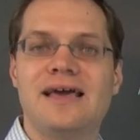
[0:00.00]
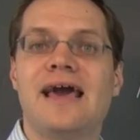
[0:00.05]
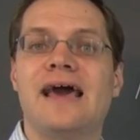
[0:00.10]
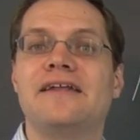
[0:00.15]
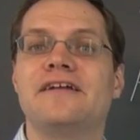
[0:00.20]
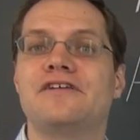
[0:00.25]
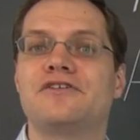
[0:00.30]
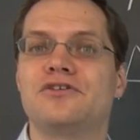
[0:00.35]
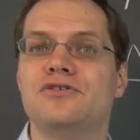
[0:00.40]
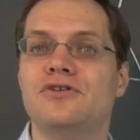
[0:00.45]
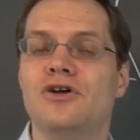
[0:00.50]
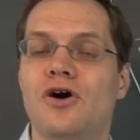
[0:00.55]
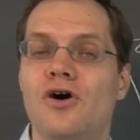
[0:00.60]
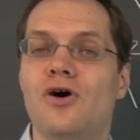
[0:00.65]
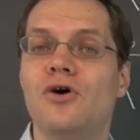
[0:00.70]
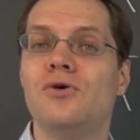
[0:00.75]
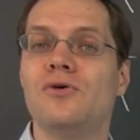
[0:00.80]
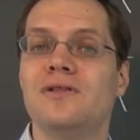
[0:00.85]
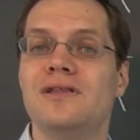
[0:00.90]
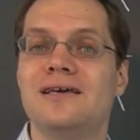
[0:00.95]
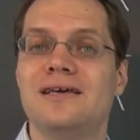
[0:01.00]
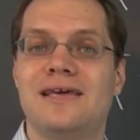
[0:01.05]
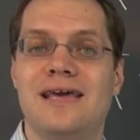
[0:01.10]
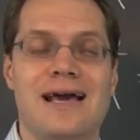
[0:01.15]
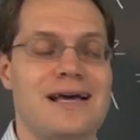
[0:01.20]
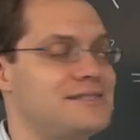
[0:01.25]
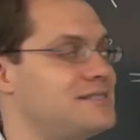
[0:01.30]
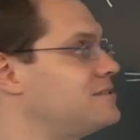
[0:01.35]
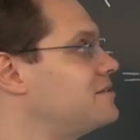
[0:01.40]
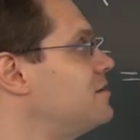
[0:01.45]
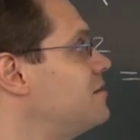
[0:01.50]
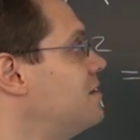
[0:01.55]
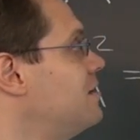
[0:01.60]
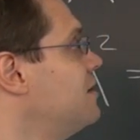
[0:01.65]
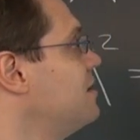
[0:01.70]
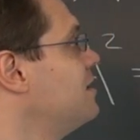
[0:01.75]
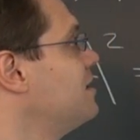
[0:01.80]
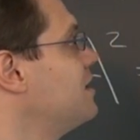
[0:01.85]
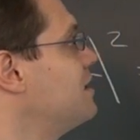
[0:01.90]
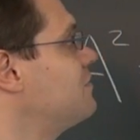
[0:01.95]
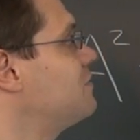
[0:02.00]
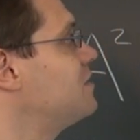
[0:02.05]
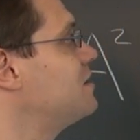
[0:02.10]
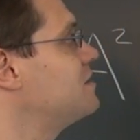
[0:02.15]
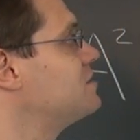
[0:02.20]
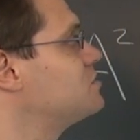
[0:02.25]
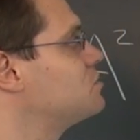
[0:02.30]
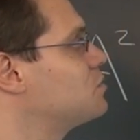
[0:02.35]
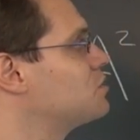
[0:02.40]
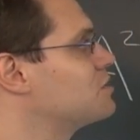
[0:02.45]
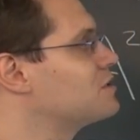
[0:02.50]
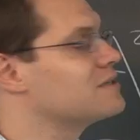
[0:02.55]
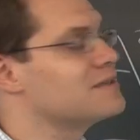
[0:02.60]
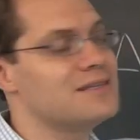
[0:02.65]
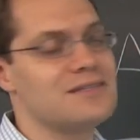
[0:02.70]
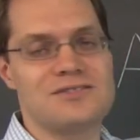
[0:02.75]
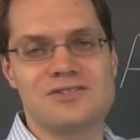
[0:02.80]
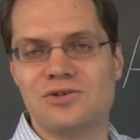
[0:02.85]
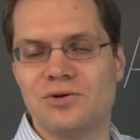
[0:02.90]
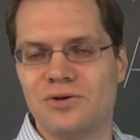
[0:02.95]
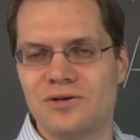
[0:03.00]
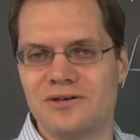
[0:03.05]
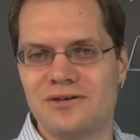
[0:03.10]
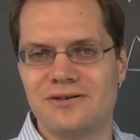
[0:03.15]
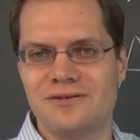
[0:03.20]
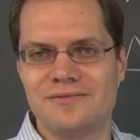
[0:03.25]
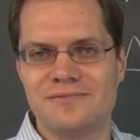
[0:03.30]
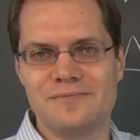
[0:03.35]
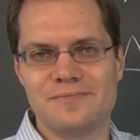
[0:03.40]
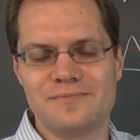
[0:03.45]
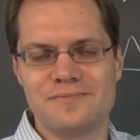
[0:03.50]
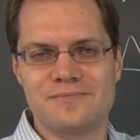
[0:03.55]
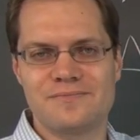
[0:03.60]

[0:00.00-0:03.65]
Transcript: and it could only cancel if things were in this order.